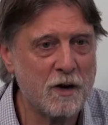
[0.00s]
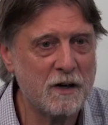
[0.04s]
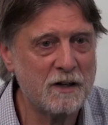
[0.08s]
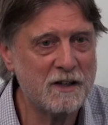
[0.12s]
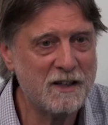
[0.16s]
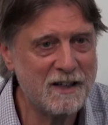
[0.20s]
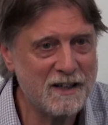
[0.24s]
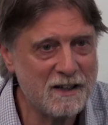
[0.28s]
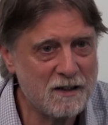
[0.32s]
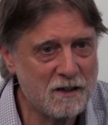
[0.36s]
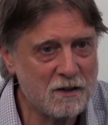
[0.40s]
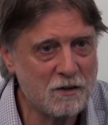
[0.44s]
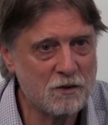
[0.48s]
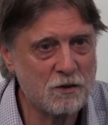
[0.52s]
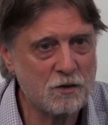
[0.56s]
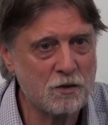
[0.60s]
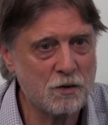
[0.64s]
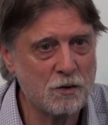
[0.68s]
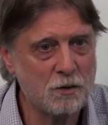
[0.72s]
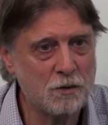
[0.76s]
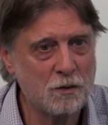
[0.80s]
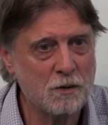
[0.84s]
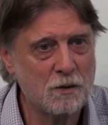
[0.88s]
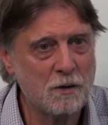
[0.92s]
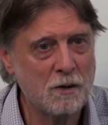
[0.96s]
I needed
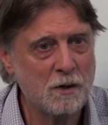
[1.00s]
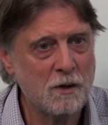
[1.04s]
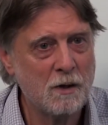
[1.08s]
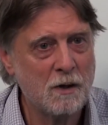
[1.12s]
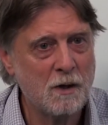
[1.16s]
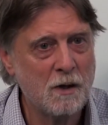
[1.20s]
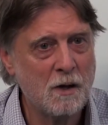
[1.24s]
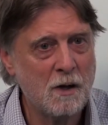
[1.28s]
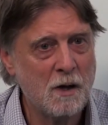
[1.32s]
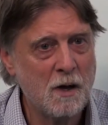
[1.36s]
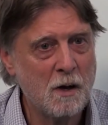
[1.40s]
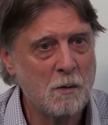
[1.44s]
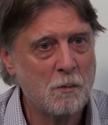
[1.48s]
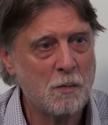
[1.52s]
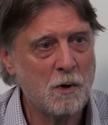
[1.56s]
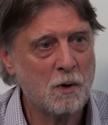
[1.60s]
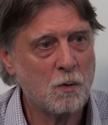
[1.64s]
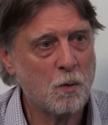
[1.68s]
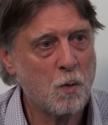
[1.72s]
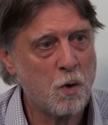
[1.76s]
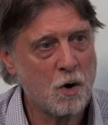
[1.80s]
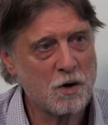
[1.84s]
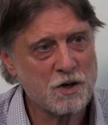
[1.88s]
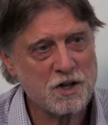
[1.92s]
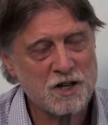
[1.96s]
to.
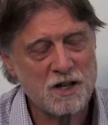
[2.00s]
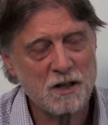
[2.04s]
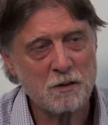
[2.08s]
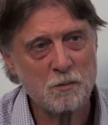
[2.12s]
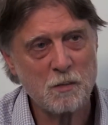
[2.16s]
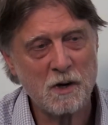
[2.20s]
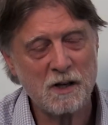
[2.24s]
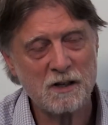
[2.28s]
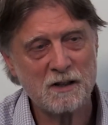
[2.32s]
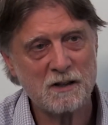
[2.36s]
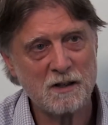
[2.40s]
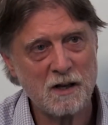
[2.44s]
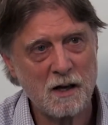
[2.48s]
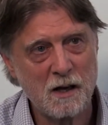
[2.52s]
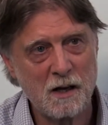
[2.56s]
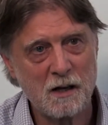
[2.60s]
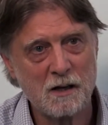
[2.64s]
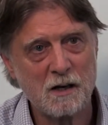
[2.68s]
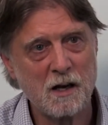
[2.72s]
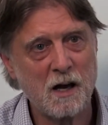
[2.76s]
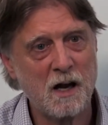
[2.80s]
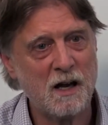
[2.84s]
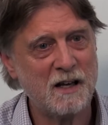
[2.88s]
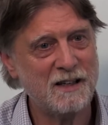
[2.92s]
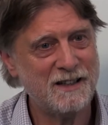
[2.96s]
But watching my
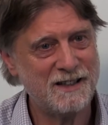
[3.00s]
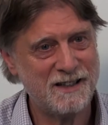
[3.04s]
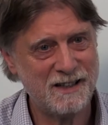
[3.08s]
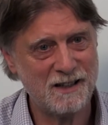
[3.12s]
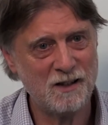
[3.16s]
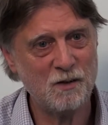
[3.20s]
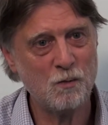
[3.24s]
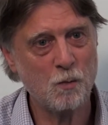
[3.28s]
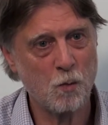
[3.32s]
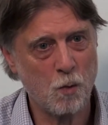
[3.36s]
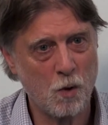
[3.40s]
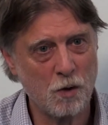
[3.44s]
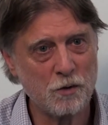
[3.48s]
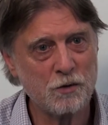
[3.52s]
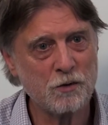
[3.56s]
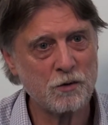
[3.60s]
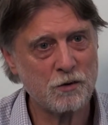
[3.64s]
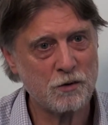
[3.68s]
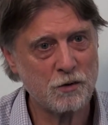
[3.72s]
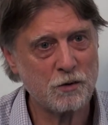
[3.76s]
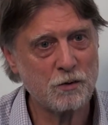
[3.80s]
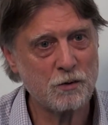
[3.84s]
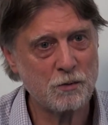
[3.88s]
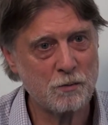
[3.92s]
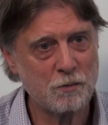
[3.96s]
dad, I didn't want
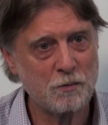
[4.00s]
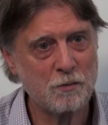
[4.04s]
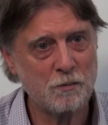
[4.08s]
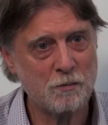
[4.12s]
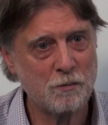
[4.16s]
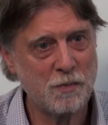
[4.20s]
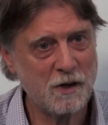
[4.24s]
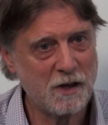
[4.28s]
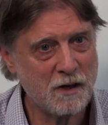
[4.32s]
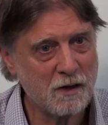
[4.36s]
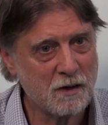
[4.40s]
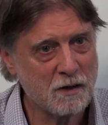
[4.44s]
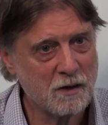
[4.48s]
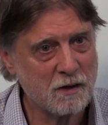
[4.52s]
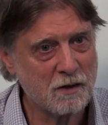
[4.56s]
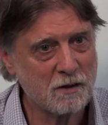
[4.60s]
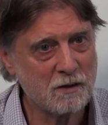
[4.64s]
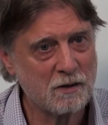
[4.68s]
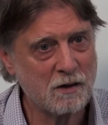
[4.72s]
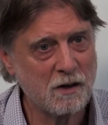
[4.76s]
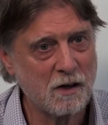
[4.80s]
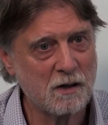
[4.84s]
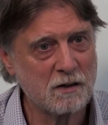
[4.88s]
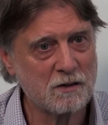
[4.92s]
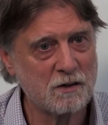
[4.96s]
to be a
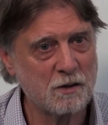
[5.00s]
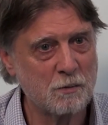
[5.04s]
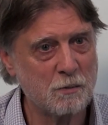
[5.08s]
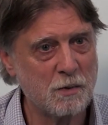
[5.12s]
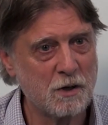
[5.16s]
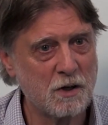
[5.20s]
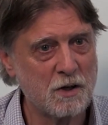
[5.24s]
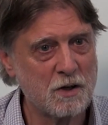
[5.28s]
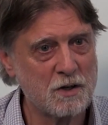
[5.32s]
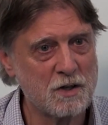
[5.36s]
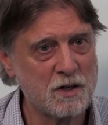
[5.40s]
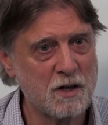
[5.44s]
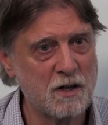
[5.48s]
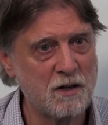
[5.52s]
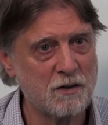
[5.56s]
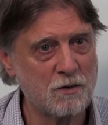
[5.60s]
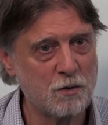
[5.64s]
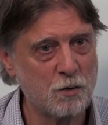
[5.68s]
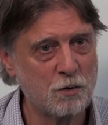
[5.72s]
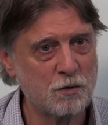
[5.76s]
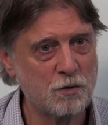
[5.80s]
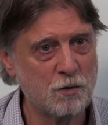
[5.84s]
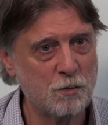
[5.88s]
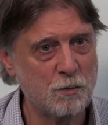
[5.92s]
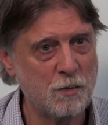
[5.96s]
conductor because I
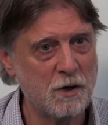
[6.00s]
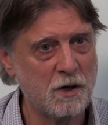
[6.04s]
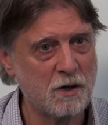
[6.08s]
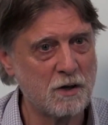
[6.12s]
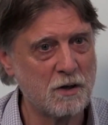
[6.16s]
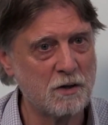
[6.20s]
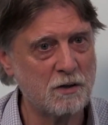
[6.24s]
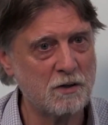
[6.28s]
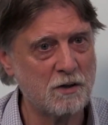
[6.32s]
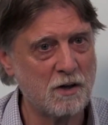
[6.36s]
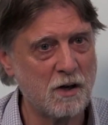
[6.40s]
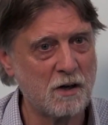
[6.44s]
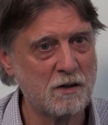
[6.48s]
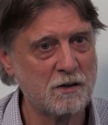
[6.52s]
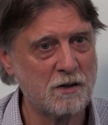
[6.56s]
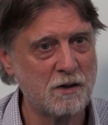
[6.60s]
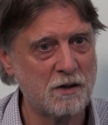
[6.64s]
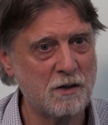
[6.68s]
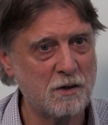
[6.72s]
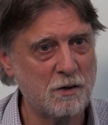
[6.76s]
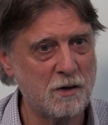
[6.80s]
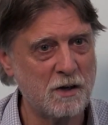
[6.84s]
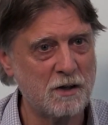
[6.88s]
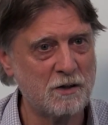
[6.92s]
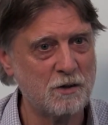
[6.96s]
thought to be a conductor,
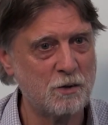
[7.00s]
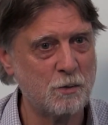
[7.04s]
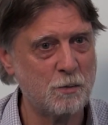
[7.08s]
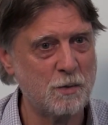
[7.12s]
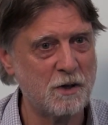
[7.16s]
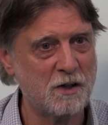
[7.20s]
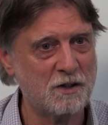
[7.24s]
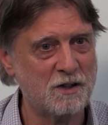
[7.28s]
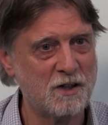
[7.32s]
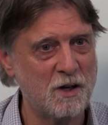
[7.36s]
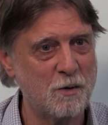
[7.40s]
you had to be a